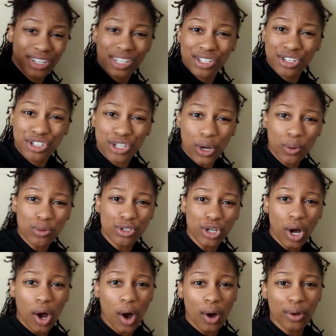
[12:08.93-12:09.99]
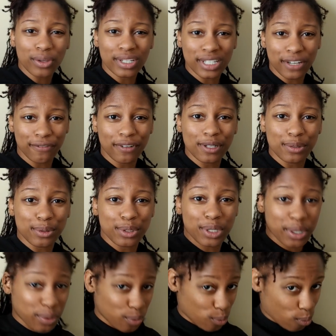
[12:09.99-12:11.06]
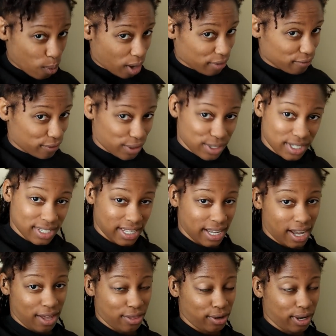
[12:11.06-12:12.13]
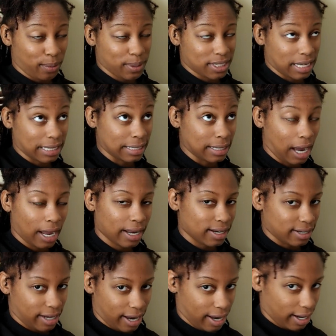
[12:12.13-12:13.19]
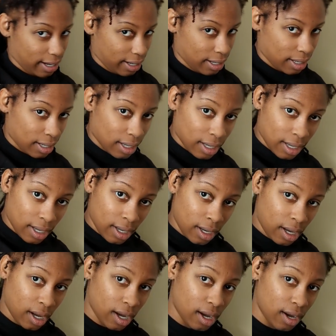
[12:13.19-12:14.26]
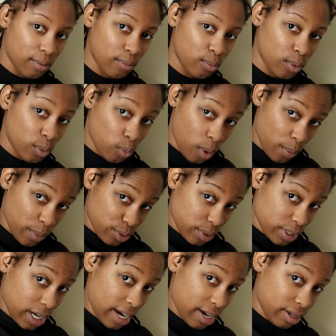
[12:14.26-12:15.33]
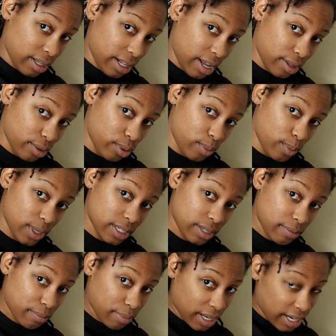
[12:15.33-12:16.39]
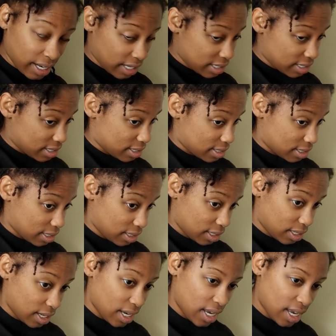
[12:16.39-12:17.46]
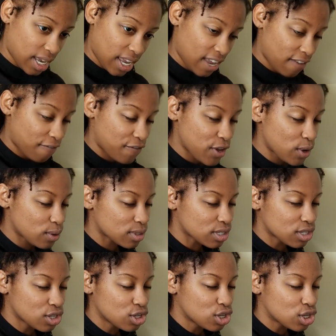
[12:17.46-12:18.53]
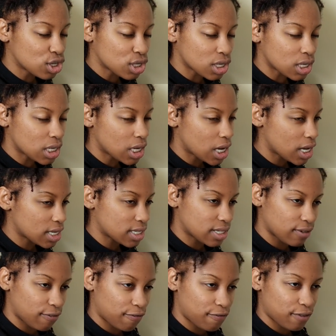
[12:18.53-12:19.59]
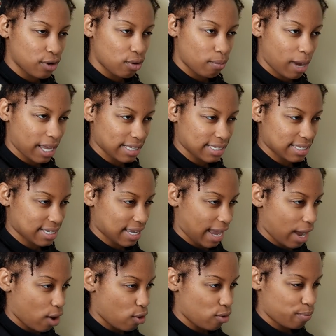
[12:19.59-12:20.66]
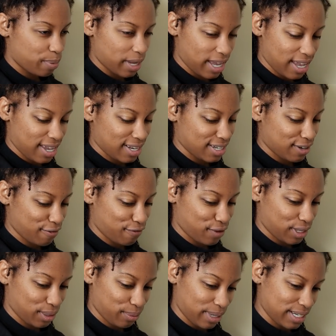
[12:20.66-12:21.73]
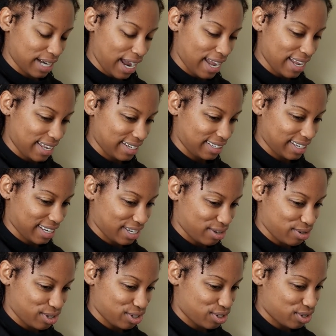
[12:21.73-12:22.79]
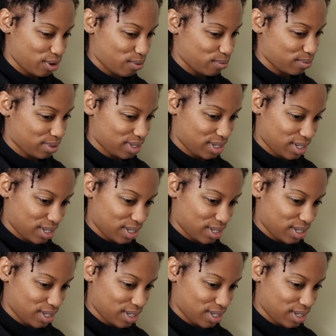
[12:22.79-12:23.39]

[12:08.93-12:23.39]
should have showed y'all the difference between one versus the other. It was like night and day. When one was retightened and the other one wasn't. But it feels good to feel my scalp and to feel it retighten. Like you just don't